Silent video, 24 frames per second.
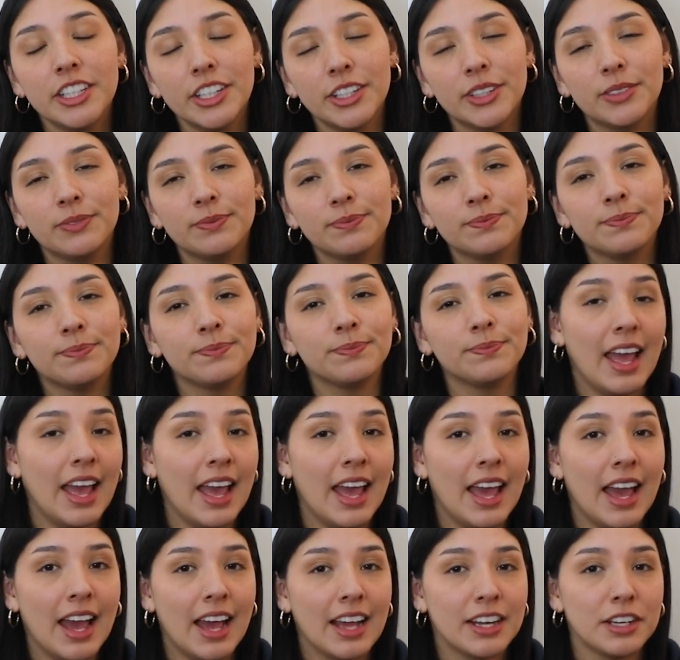you.
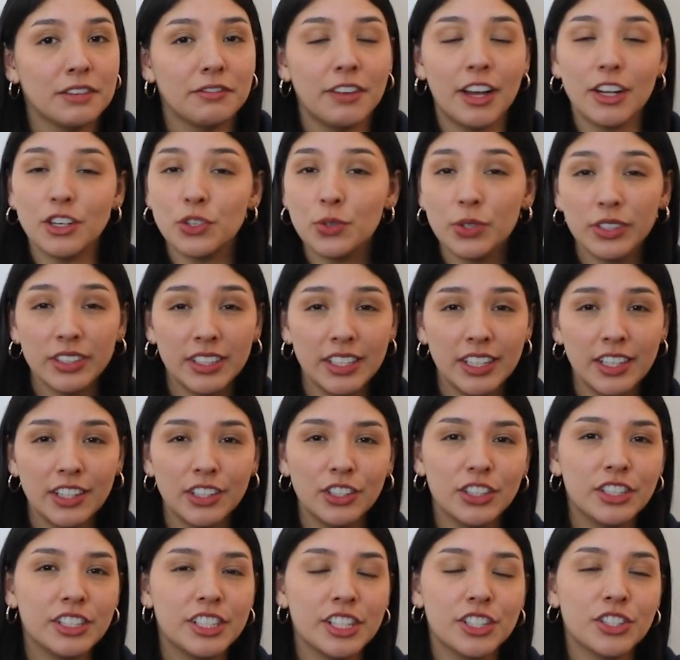And eventually,
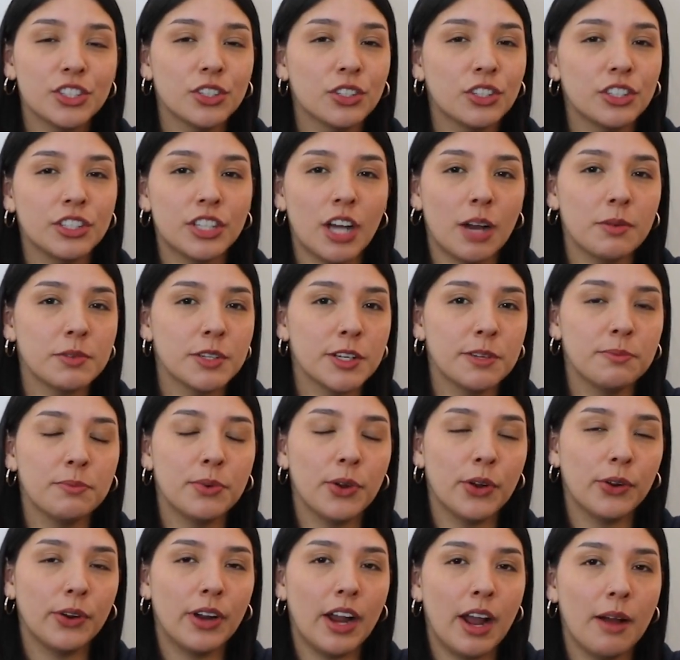your digital adoption
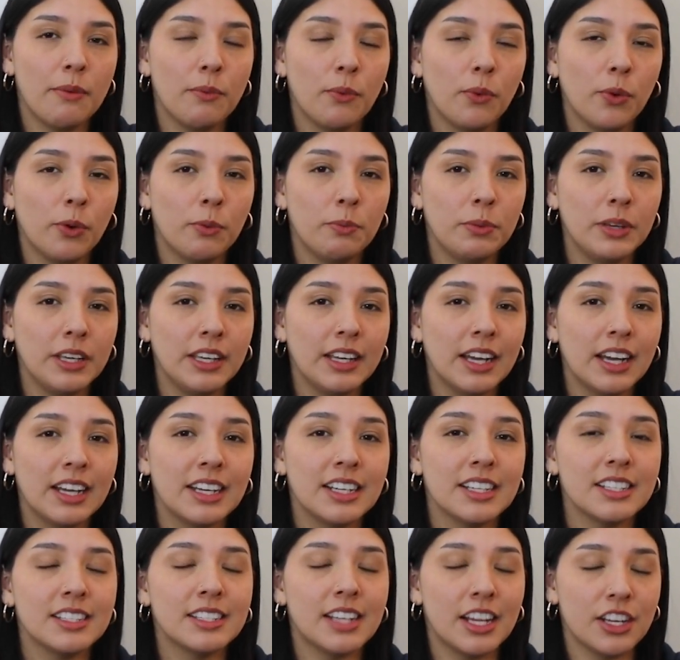program will be an
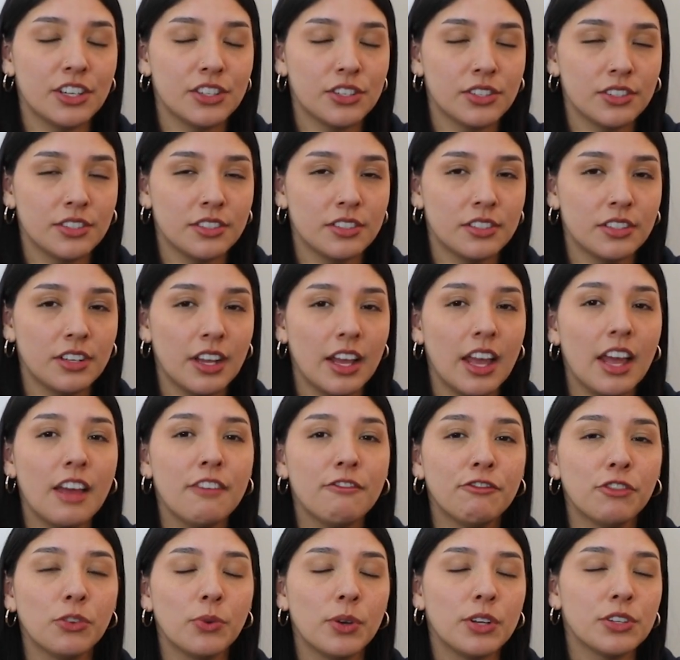essential,
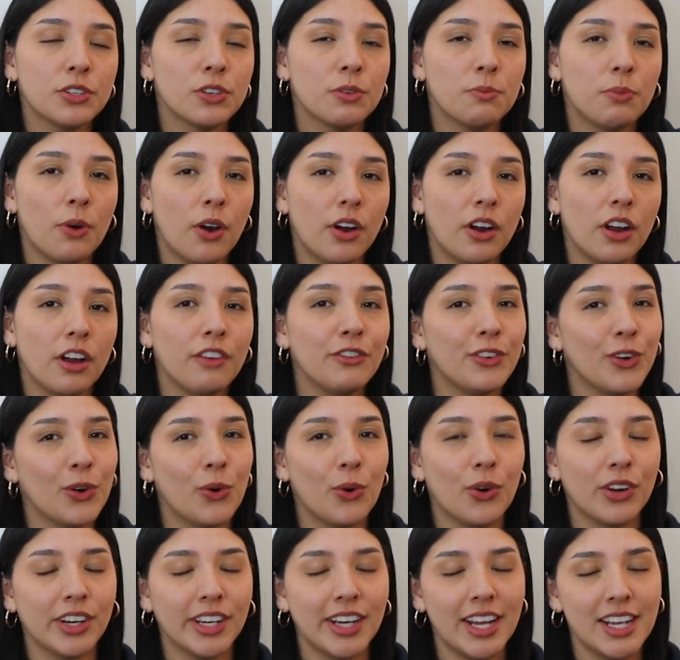influential part of your
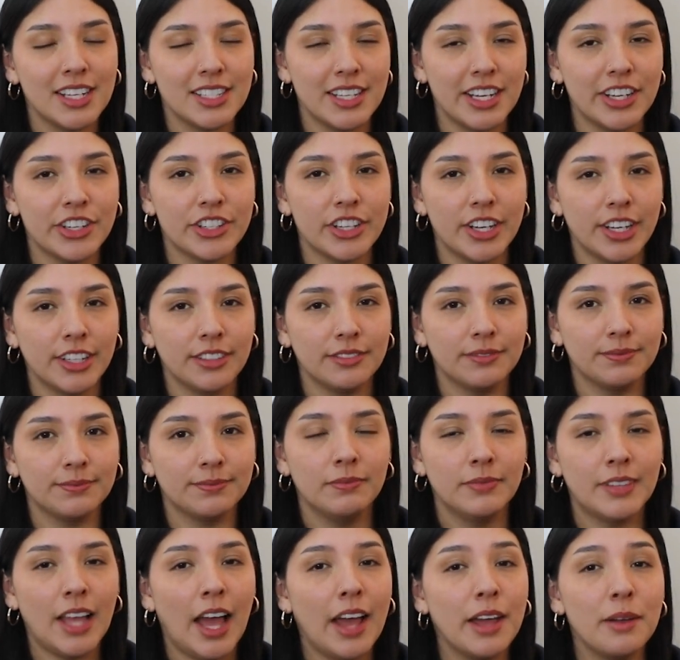organization
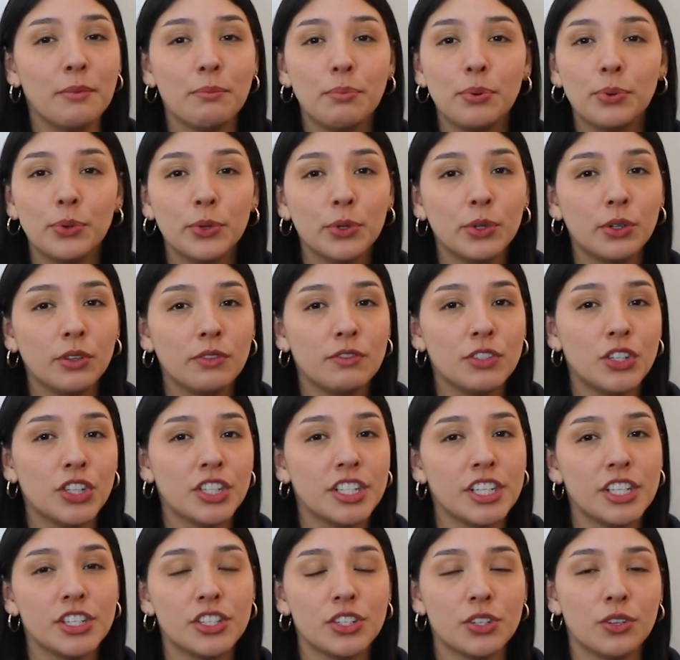that improves your
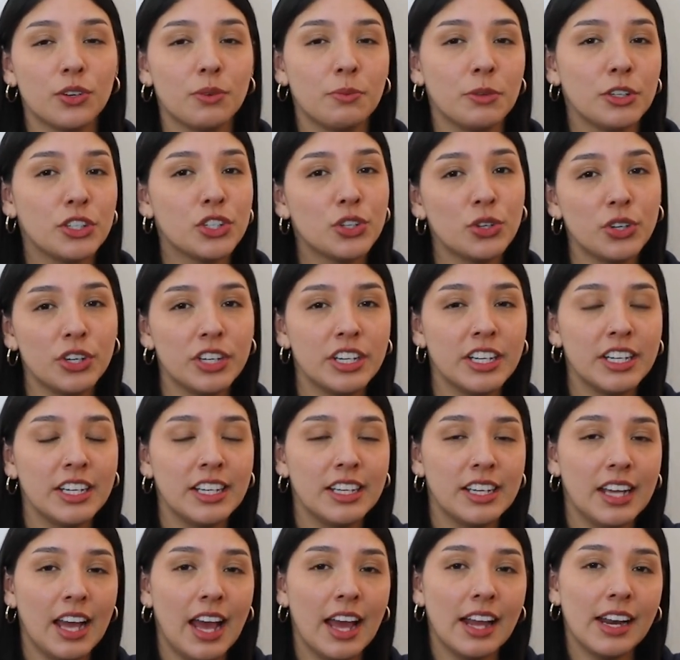digital
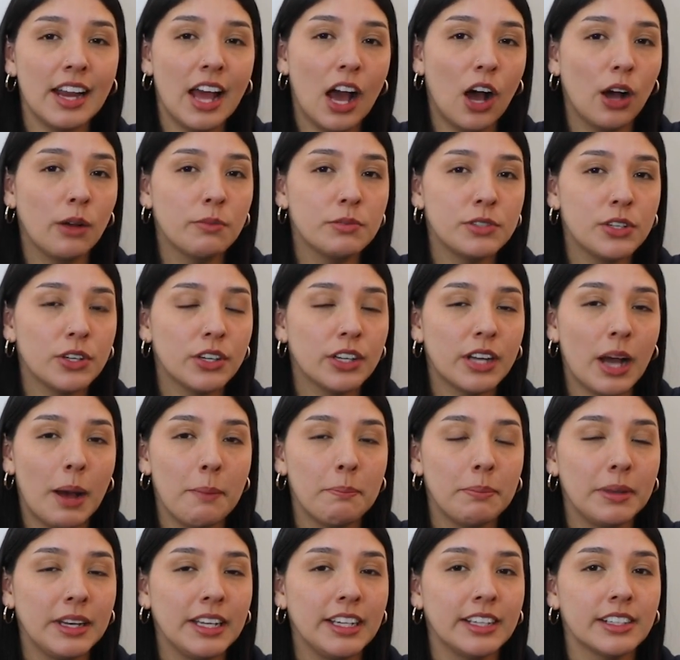maturity and helps your
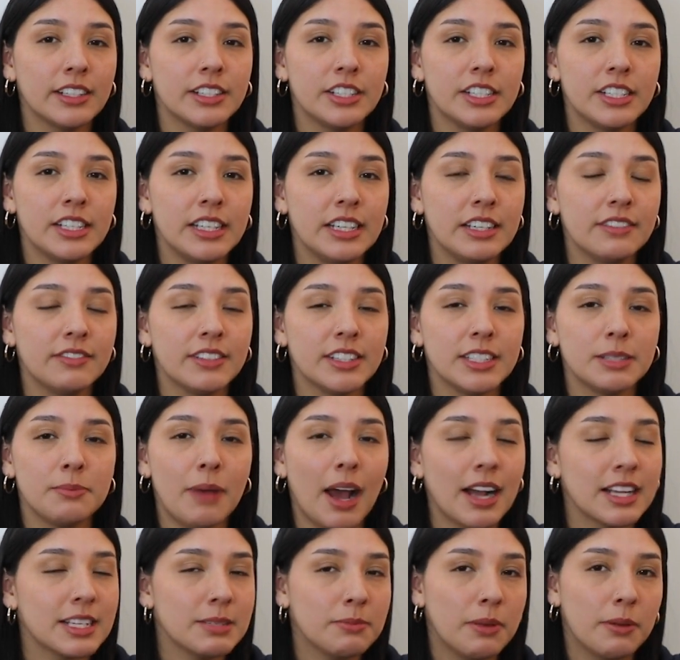company achieve its
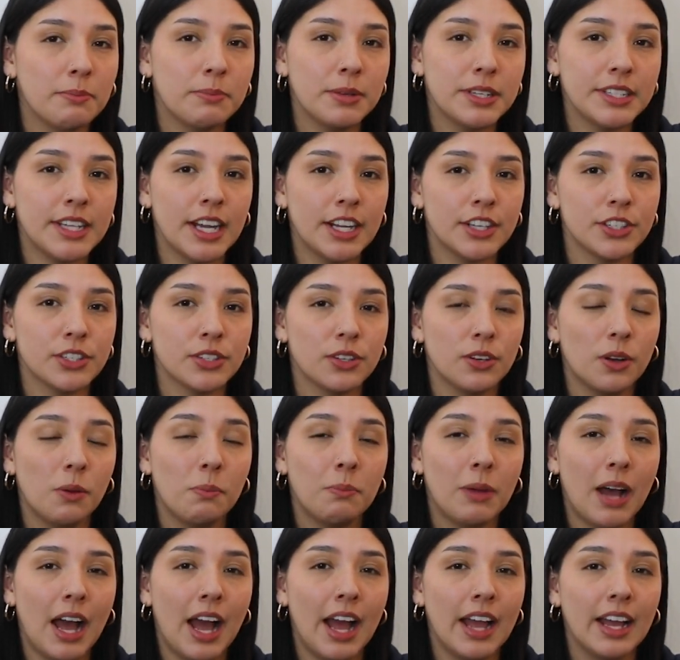maximum potential
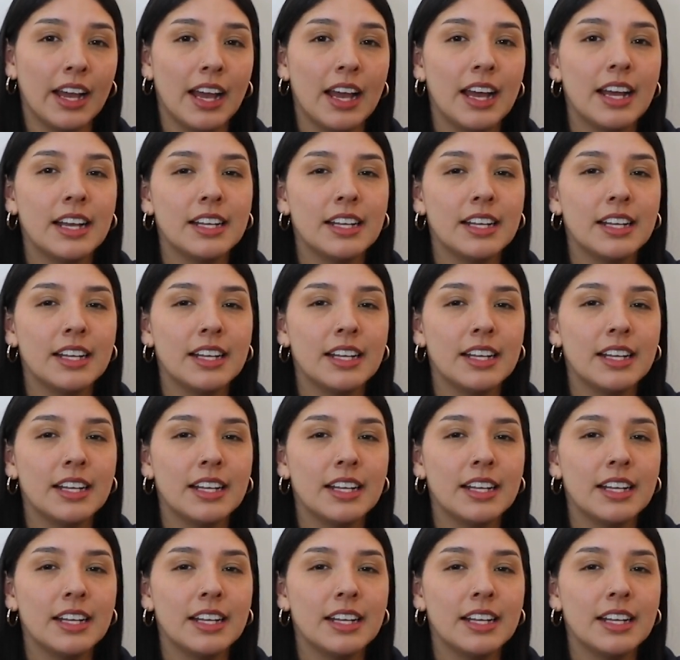by